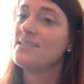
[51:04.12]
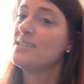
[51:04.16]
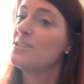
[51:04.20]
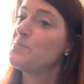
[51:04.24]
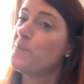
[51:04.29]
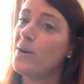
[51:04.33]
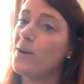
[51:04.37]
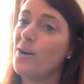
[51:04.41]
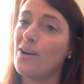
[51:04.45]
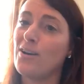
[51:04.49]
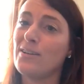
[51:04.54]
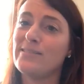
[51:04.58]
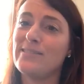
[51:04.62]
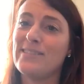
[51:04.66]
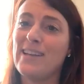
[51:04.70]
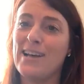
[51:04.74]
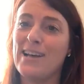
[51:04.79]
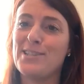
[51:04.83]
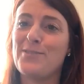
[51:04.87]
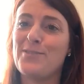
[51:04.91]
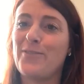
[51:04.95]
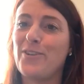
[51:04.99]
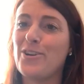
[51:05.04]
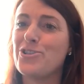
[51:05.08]
its perks,
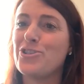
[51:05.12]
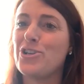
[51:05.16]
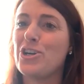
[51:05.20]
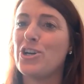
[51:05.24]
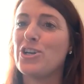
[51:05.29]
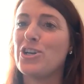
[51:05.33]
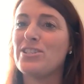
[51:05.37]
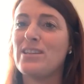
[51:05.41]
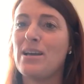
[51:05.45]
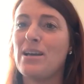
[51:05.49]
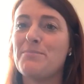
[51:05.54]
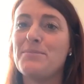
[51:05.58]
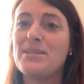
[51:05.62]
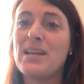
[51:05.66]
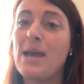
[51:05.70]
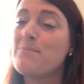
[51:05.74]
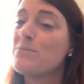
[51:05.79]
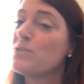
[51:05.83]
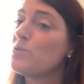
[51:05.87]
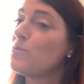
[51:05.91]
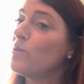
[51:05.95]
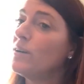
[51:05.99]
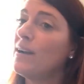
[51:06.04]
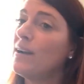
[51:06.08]
that's for sure.
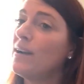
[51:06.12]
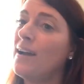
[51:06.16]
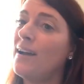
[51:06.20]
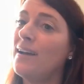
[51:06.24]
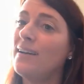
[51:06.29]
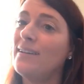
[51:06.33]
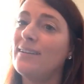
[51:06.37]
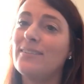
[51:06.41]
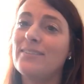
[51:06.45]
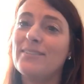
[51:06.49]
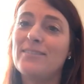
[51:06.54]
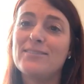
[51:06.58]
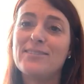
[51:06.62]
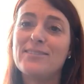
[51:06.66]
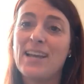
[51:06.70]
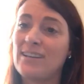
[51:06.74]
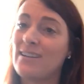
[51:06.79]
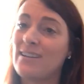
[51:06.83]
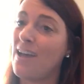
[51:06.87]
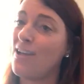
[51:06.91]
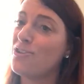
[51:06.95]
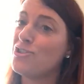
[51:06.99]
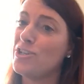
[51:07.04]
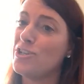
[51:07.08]
Sometimes we're not,
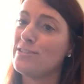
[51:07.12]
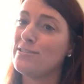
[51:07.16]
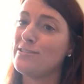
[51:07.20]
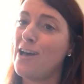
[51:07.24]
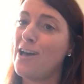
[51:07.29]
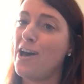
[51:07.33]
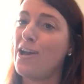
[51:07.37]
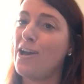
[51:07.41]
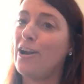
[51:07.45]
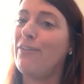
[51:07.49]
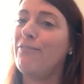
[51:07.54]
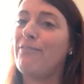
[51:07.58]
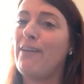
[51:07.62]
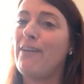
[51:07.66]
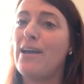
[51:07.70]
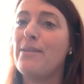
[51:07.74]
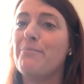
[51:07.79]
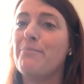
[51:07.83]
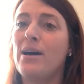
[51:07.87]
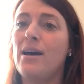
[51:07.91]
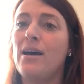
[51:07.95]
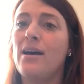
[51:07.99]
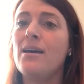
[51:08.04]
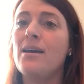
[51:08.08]
technology is not our friend,
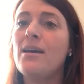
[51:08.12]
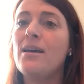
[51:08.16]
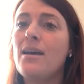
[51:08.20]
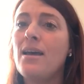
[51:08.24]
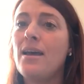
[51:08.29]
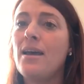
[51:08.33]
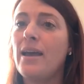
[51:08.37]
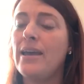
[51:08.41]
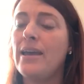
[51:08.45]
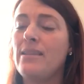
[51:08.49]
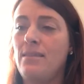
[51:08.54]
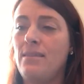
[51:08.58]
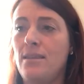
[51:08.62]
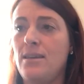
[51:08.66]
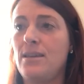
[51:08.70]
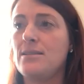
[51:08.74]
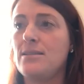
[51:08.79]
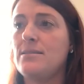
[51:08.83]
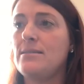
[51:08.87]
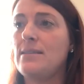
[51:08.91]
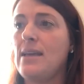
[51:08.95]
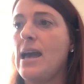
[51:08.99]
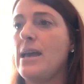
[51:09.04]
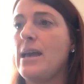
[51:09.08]
but in
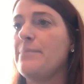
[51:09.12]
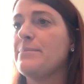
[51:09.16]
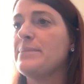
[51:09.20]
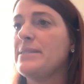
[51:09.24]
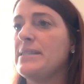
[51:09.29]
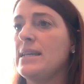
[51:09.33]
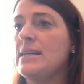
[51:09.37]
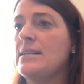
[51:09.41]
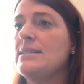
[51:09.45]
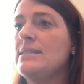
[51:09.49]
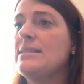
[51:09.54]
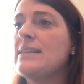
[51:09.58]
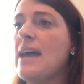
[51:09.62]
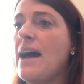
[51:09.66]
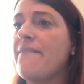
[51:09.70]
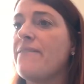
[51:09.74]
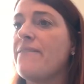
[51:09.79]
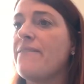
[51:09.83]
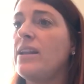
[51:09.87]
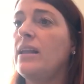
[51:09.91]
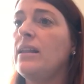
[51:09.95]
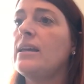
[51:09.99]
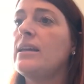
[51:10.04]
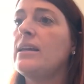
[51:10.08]
these times, it
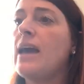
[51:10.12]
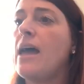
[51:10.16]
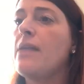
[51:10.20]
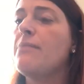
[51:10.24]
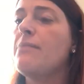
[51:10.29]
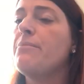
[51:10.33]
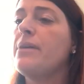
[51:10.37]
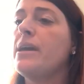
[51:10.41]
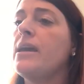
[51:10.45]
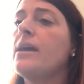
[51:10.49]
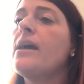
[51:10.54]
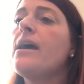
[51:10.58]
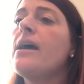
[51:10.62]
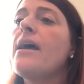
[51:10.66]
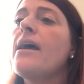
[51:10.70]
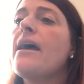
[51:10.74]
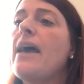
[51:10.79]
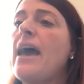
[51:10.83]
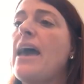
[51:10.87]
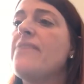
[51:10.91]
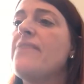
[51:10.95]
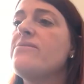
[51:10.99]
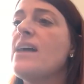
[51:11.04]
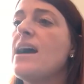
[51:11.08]
definitely can be.
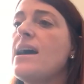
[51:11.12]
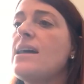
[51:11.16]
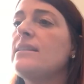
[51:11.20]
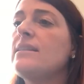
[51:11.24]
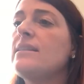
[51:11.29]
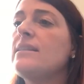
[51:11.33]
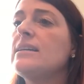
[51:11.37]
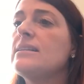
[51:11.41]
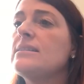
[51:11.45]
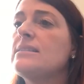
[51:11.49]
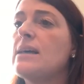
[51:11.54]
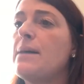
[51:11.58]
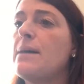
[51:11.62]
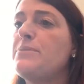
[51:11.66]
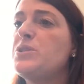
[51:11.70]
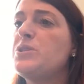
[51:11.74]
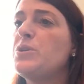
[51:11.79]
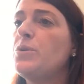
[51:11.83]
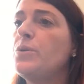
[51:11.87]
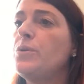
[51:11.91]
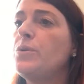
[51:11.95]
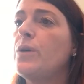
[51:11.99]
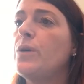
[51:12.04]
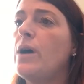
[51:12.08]
And that leads up
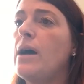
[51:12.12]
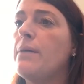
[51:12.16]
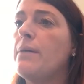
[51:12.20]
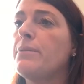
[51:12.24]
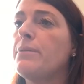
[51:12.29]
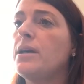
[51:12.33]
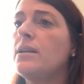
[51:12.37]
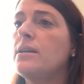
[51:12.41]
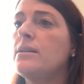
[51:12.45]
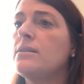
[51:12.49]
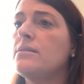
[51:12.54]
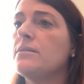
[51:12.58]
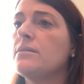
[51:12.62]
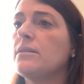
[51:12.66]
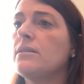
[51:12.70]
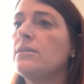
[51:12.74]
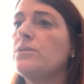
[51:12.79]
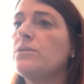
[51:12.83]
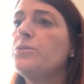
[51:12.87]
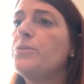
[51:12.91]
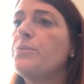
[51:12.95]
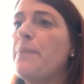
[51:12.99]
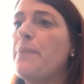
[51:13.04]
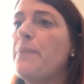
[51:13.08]
to, I'm going to
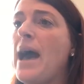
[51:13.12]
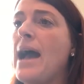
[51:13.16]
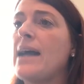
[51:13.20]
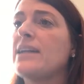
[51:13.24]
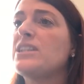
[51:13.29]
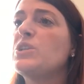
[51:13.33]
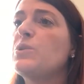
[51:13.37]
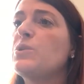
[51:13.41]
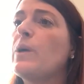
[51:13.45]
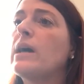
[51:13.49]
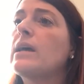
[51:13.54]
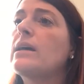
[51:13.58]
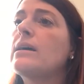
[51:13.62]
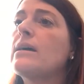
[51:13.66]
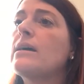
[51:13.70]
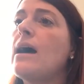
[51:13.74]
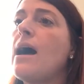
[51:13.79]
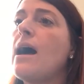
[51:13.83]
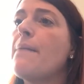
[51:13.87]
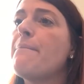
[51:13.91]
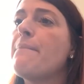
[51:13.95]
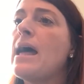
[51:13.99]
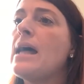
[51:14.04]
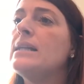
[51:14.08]
loop back to a
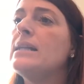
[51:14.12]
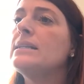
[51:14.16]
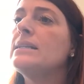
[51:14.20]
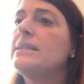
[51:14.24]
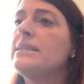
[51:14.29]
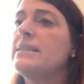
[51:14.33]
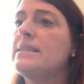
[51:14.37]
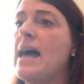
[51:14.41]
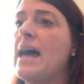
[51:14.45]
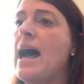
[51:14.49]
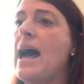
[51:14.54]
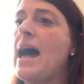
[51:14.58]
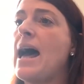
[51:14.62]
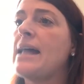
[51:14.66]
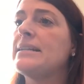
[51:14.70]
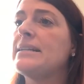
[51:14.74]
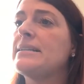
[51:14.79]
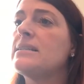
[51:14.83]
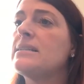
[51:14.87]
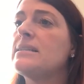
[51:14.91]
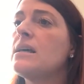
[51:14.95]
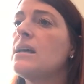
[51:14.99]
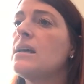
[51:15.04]
comment that